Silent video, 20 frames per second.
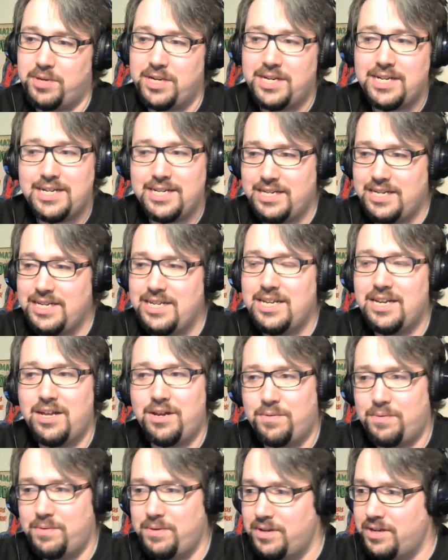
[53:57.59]
But, you
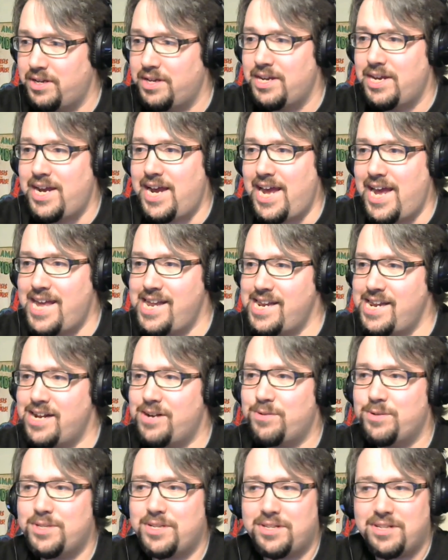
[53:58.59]
know, and
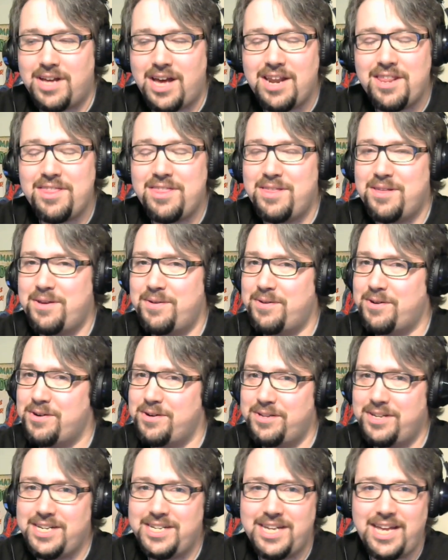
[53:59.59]
there was a lot of the
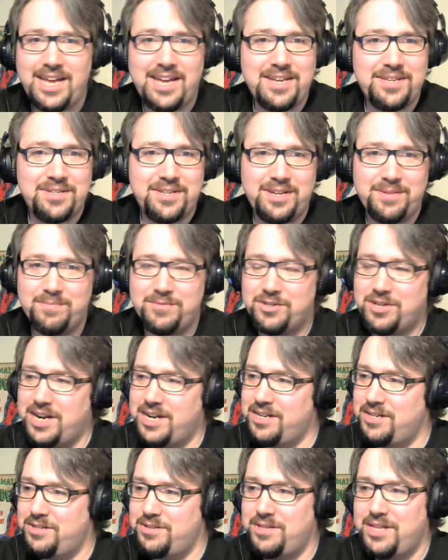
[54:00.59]
early days, him
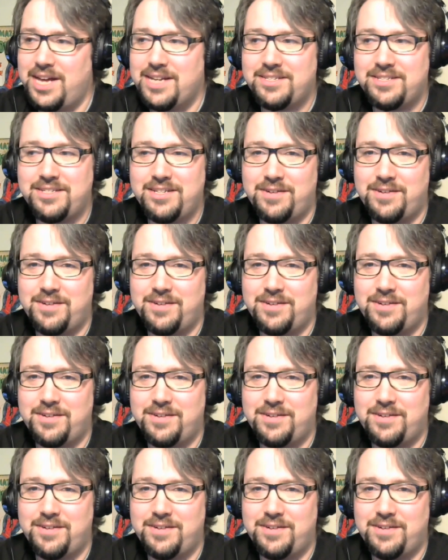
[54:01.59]
trying to do that